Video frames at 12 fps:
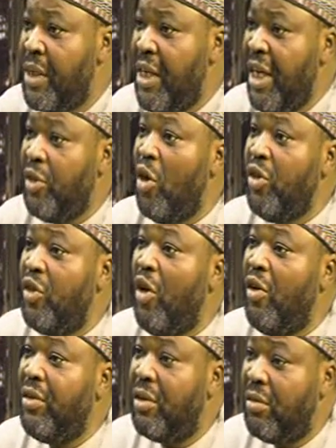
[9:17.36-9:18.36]
it
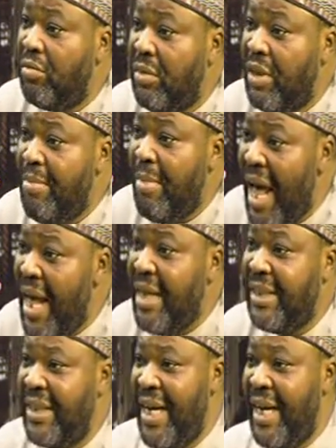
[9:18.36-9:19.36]
also
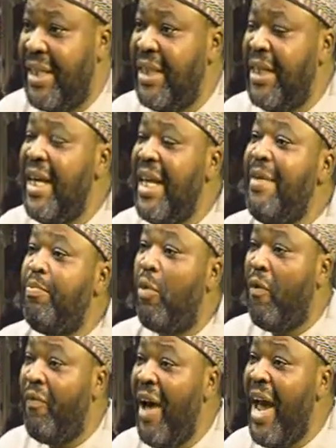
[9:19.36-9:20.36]
demands that he
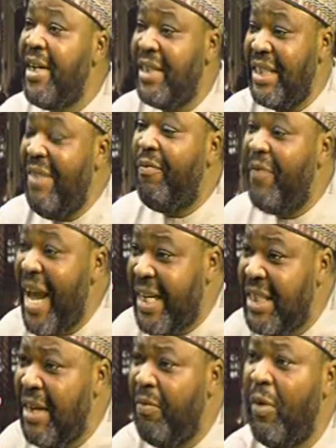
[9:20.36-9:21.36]
provides
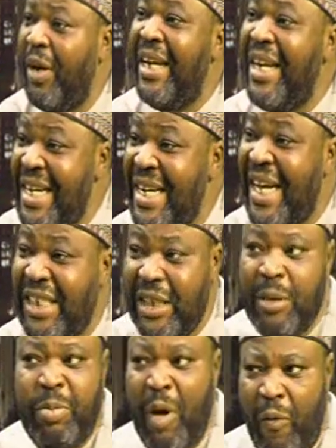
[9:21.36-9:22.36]
effective
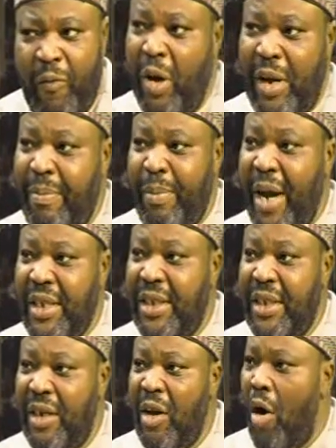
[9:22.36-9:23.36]
leadership for the
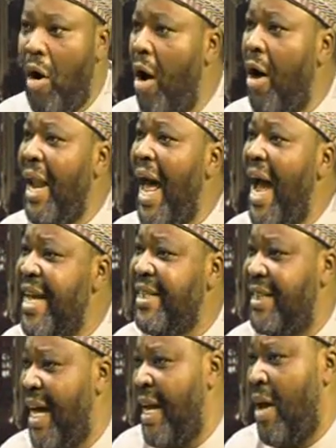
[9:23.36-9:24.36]
party. All
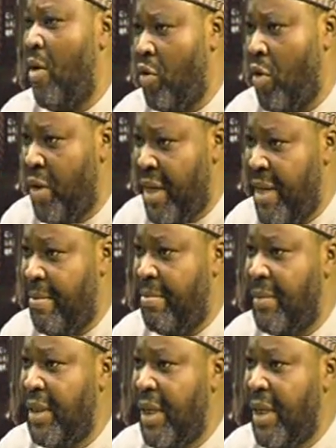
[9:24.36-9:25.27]
eyes are now on him.